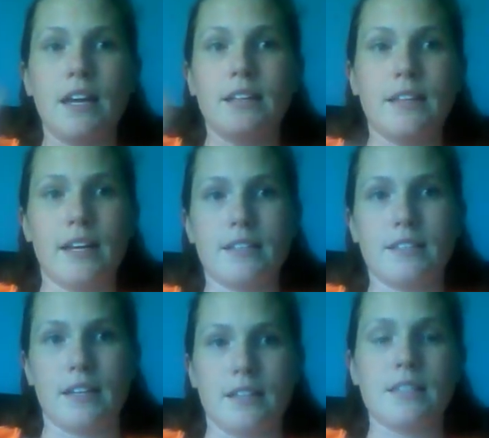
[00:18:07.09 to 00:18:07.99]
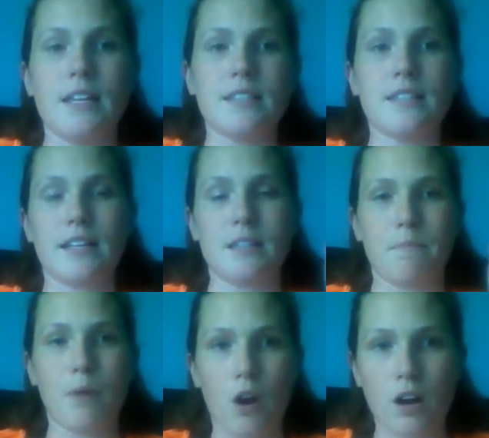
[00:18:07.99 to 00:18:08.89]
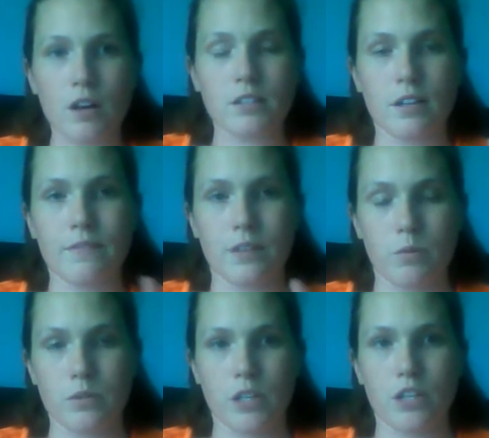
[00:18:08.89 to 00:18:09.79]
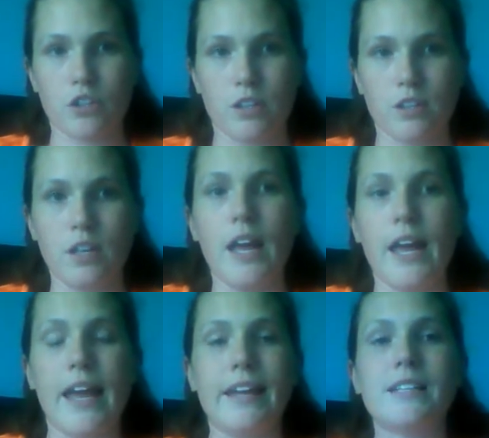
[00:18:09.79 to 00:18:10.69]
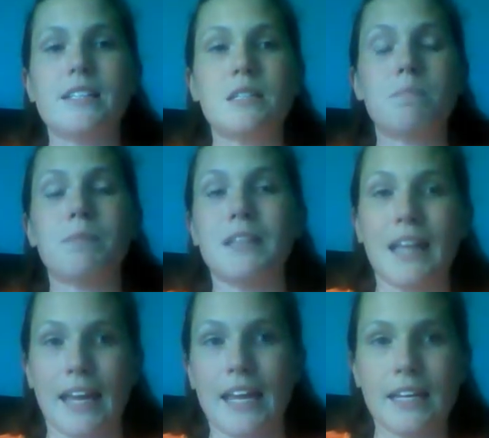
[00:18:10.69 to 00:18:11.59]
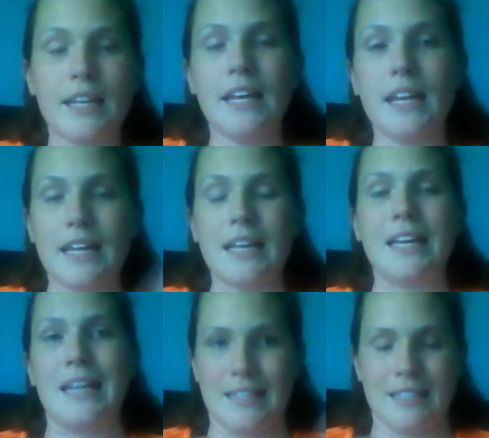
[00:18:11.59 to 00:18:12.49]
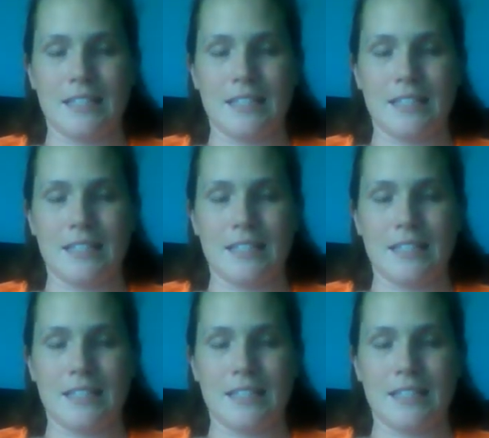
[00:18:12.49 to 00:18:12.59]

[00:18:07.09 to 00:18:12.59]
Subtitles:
Next sentence, select a part of the quotation and explain it.